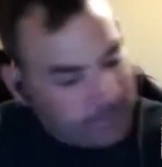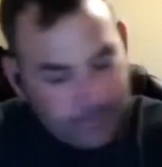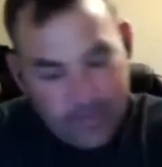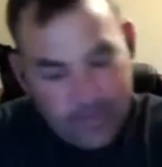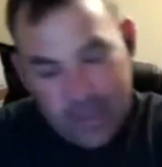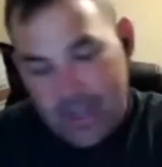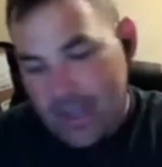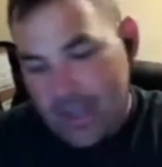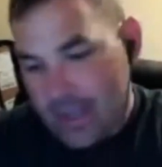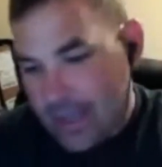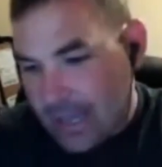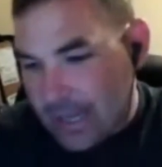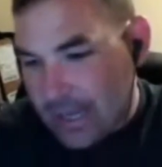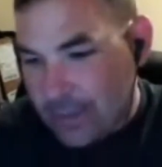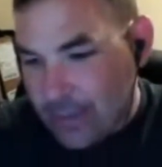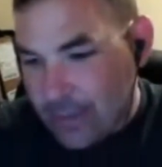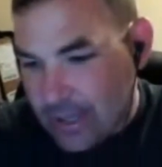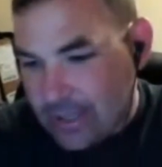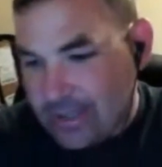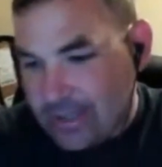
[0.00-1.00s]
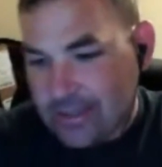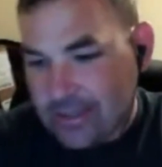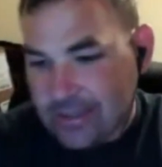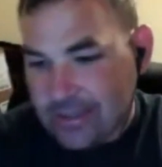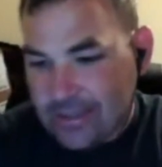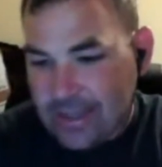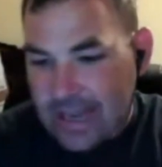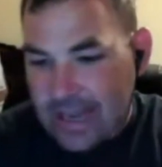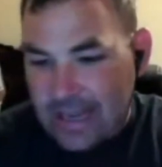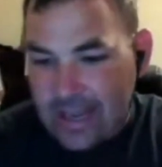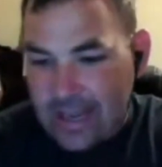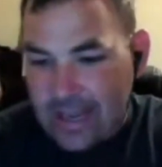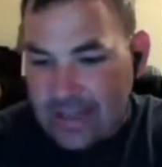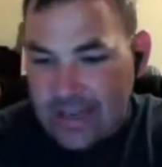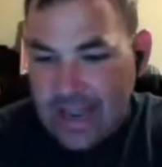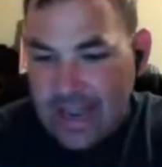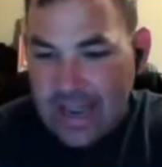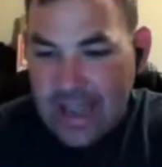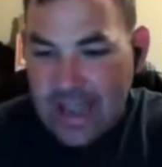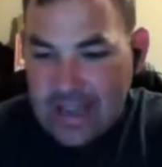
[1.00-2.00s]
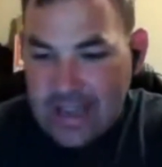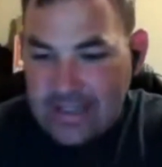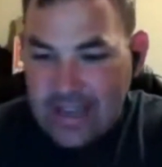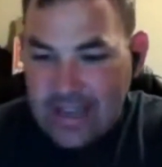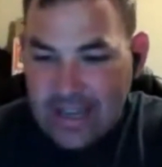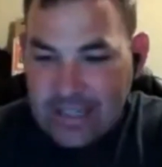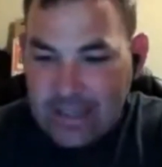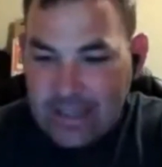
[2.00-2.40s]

But anyways, I got that.